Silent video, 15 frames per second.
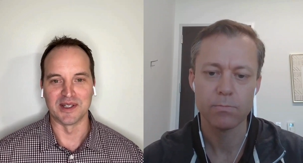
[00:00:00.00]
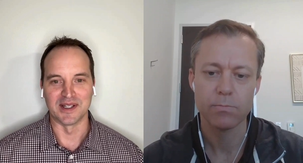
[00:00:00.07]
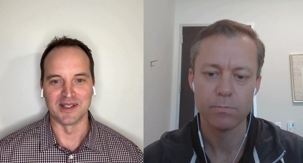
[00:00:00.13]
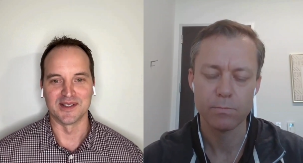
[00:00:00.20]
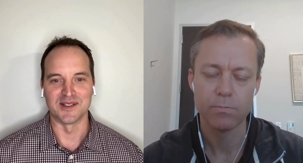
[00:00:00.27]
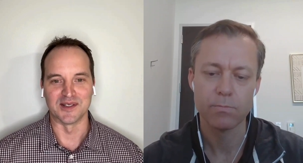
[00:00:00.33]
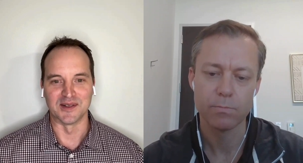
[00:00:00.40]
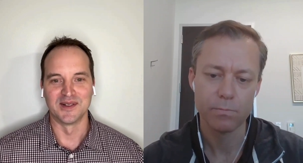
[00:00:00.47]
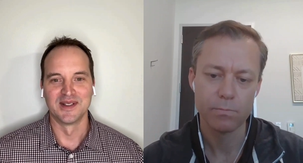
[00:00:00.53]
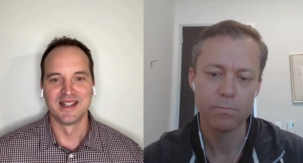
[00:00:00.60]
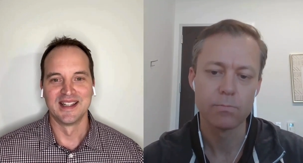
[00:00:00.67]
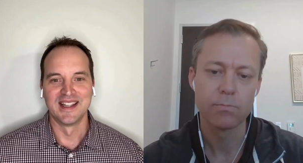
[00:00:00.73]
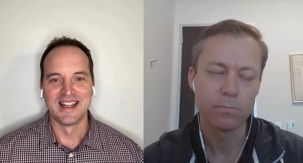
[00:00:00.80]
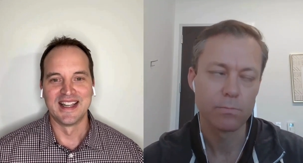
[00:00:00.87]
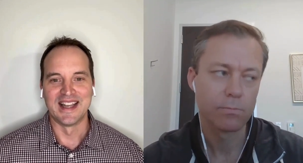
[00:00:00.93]
Speaker 1: whatnot. So
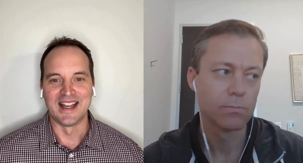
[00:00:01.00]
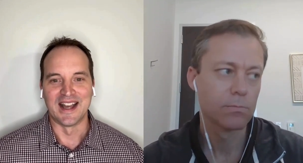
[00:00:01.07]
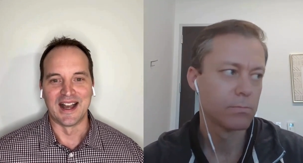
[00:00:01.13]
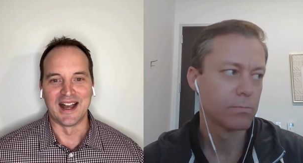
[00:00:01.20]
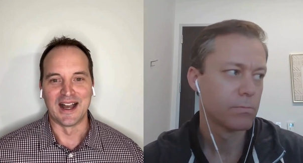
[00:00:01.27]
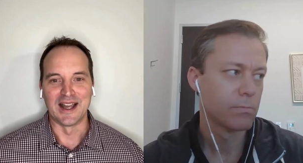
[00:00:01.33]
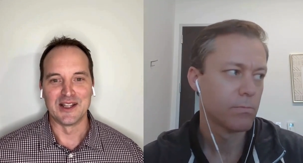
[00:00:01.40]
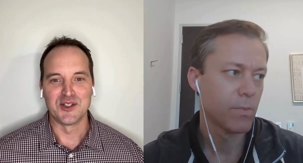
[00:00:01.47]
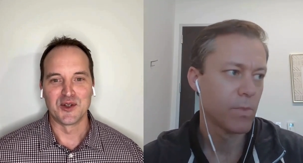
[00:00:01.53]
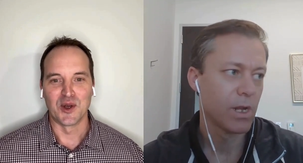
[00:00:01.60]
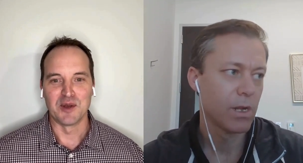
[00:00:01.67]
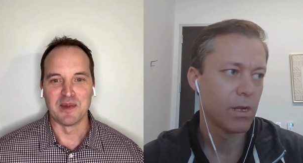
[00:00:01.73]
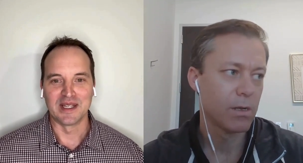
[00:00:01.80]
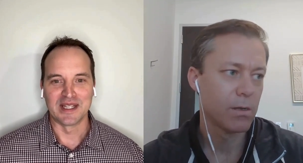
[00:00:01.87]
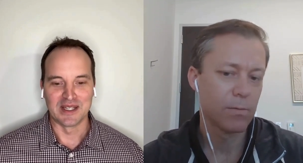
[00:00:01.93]
I
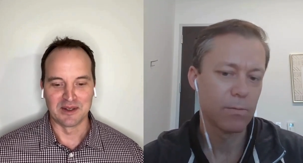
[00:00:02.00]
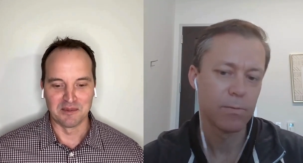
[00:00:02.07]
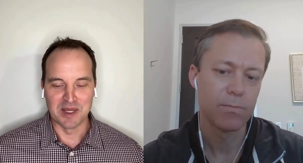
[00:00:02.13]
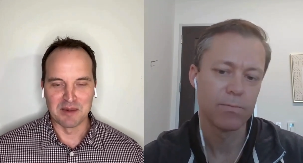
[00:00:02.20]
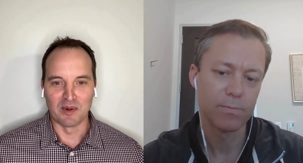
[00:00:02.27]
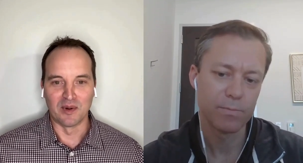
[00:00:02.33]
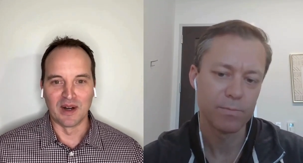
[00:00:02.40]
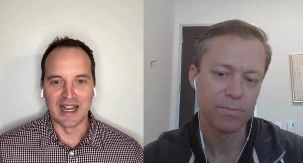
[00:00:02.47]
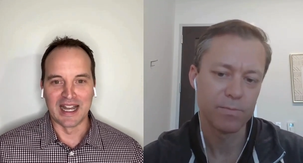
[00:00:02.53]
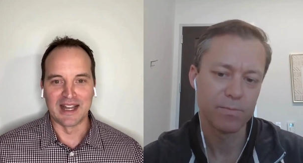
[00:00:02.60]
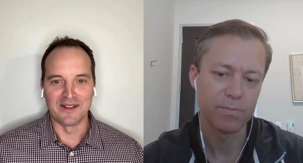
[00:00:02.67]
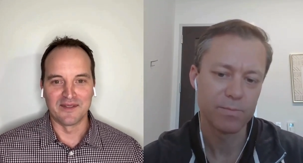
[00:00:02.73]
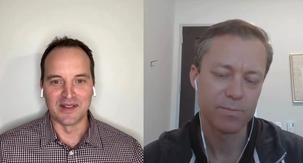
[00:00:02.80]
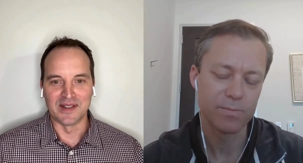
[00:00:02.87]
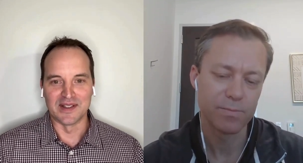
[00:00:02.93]
enjoy making people
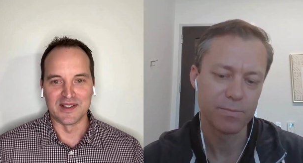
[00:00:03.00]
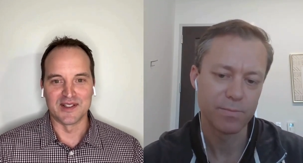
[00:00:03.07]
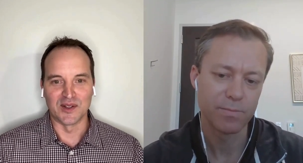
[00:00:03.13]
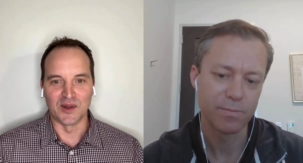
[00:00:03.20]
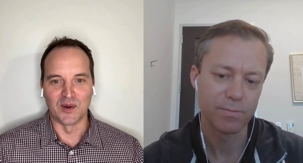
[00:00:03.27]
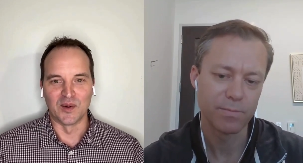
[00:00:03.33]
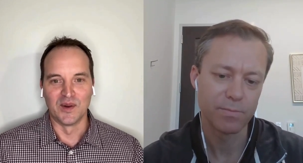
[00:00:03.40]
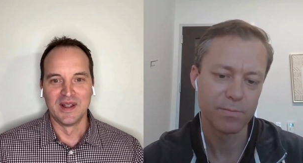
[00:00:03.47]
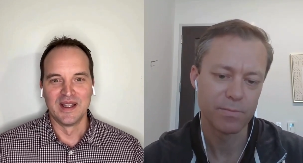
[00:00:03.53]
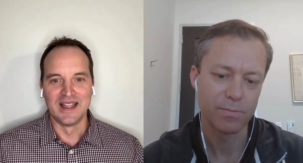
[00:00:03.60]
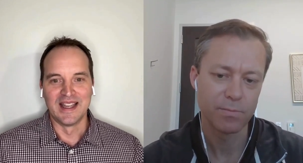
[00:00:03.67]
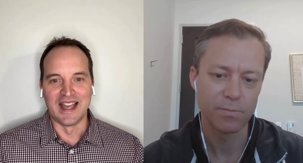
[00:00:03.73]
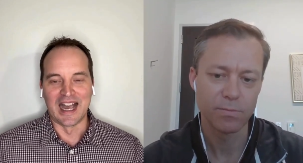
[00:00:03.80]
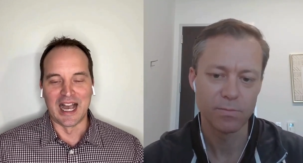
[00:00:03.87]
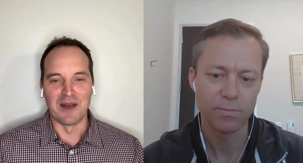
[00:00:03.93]
laugh, and so
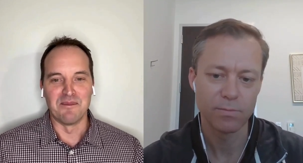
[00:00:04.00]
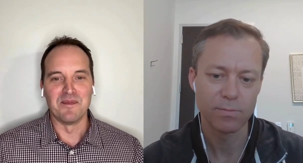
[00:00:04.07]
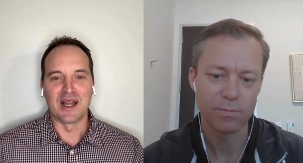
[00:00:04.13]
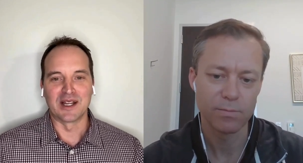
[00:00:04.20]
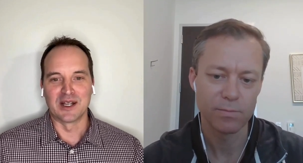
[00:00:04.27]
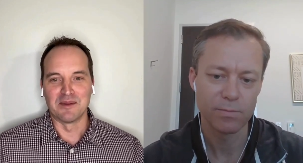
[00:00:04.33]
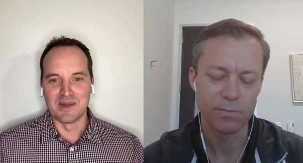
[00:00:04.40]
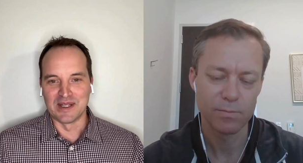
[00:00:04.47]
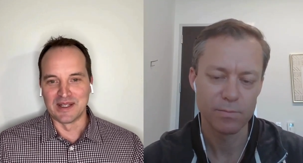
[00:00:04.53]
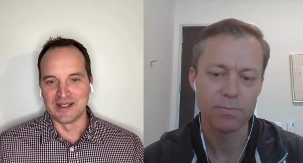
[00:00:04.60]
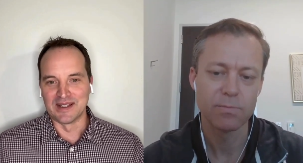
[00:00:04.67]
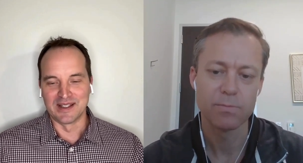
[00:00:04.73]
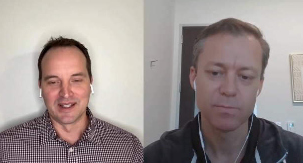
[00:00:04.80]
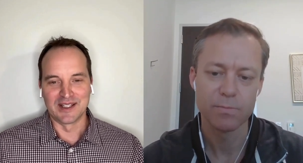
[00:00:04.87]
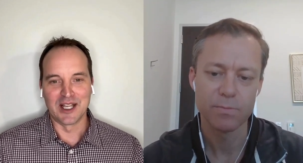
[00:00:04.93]
I'm not going to
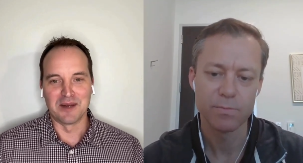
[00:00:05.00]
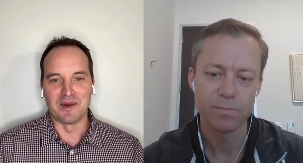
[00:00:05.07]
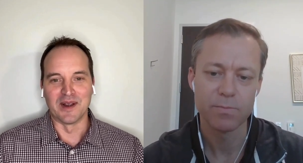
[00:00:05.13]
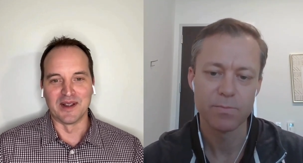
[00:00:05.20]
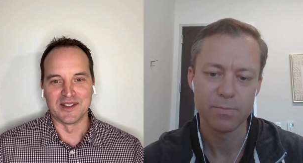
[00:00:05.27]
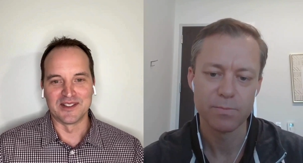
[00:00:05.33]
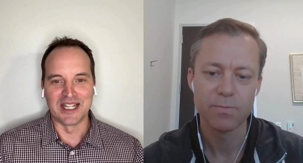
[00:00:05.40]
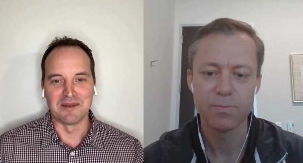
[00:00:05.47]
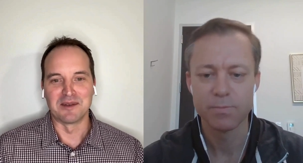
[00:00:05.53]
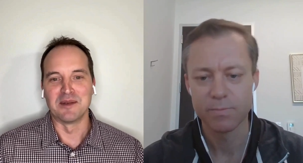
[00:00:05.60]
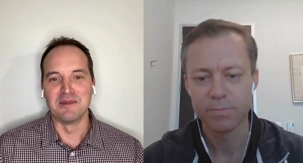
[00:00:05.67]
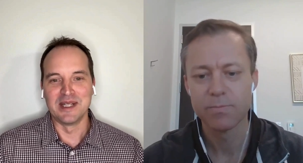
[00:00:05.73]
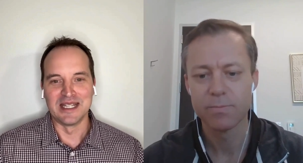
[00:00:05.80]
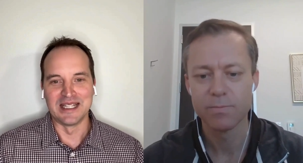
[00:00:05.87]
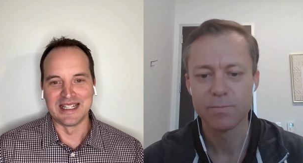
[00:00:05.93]
be become a stand-up
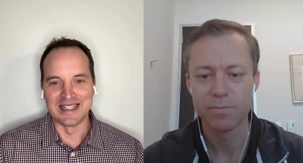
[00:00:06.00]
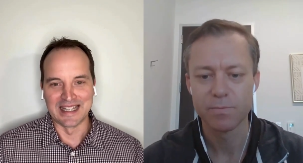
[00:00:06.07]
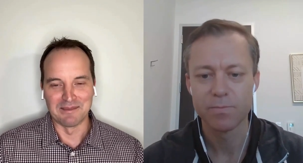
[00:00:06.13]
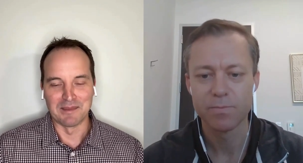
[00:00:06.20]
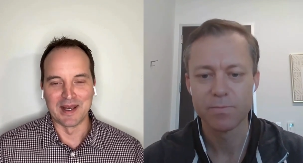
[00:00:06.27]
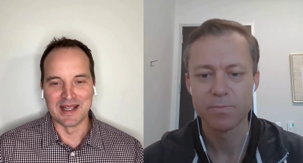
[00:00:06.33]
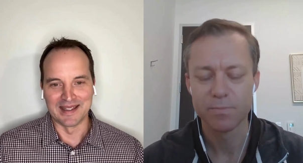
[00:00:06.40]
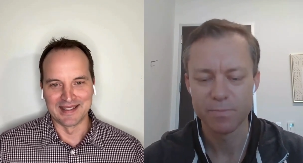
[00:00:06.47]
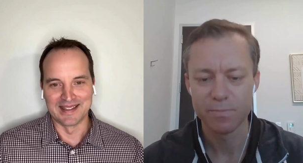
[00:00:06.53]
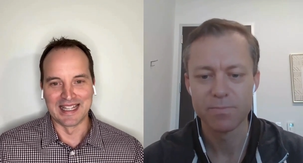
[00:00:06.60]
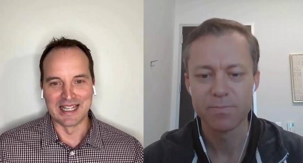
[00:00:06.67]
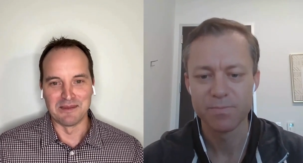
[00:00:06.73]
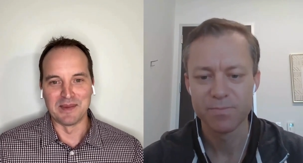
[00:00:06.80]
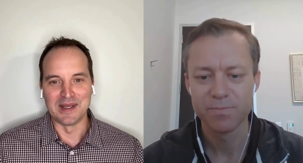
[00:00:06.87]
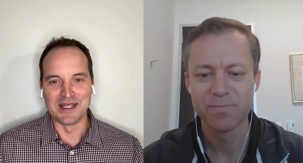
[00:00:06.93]
comedian by
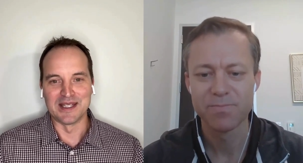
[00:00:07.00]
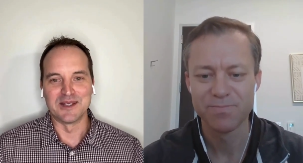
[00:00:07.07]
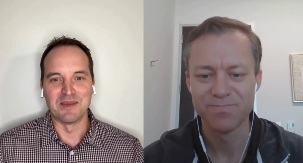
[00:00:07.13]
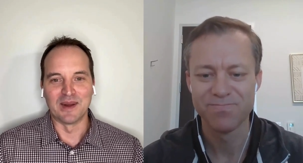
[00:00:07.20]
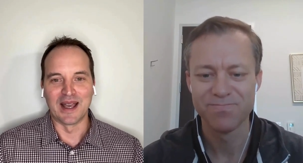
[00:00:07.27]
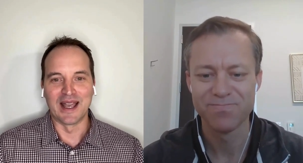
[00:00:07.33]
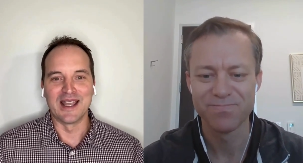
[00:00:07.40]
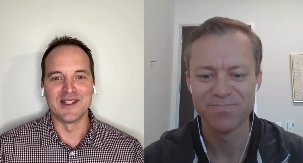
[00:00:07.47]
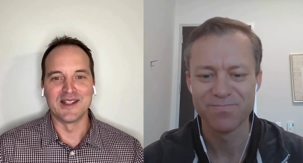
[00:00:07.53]
any means, but